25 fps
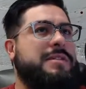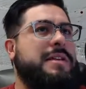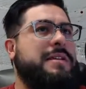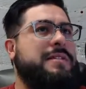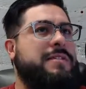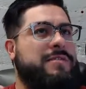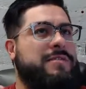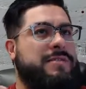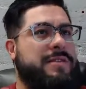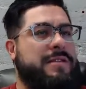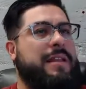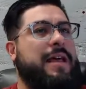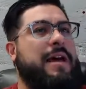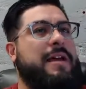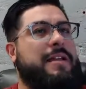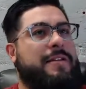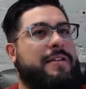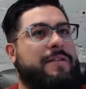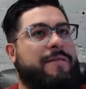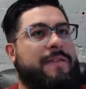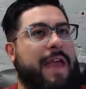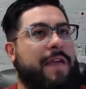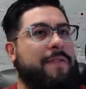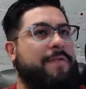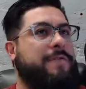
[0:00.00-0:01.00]
Now, there's a lot
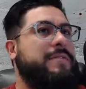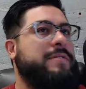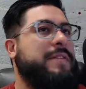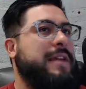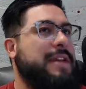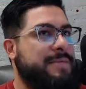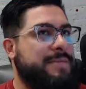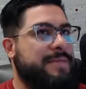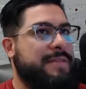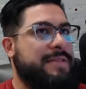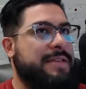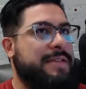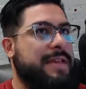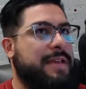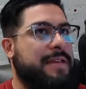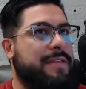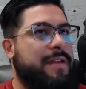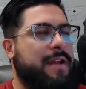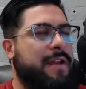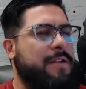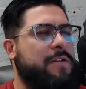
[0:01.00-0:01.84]
of advertisements out there.